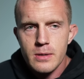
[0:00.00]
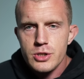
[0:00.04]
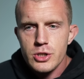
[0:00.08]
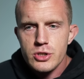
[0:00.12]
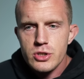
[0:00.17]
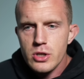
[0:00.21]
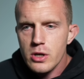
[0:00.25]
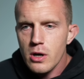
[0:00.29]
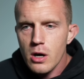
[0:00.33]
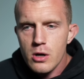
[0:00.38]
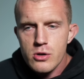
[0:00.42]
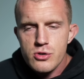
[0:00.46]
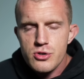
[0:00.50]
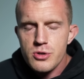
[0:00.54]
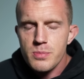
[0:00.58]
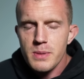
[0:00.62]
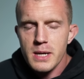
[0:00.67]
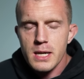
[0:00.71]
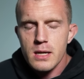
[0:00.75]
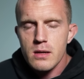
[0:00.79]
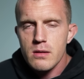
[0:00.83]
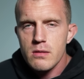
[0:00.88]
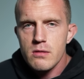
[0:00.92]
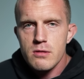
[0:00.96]
just coach
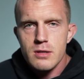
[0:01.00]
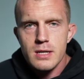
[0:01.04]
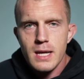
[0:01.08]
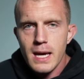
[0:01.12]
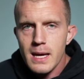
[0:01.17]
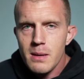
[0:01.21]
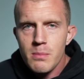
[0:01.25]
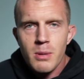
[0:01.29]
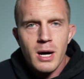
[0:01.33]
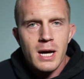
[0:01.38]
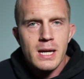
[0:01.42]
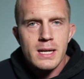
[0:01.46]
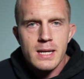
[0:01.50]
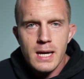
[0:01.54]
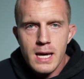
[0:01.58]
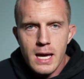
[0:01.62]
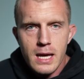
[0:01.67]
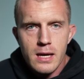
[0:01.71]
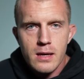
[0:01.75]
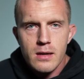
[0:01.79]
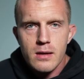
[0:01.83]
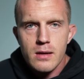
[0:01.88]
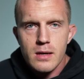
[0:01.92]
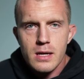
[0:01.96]
me day by
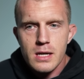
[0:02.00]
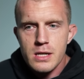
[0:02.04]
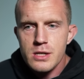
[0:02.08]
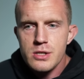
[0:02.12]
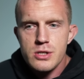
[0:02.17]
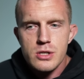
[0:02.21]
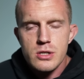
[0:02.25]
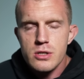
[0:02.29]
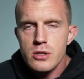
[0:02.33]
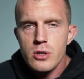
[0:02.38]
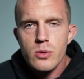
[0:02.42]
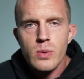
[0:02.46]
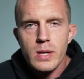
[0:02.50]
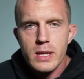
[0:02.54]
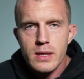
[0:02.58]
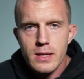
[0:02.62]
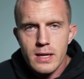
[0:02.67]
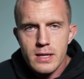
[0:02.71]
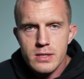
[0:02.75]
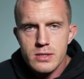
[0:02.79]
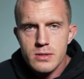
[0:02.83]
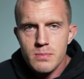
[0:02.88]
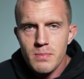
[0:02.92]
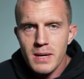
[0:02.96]
day into doing
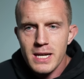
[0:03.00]
this.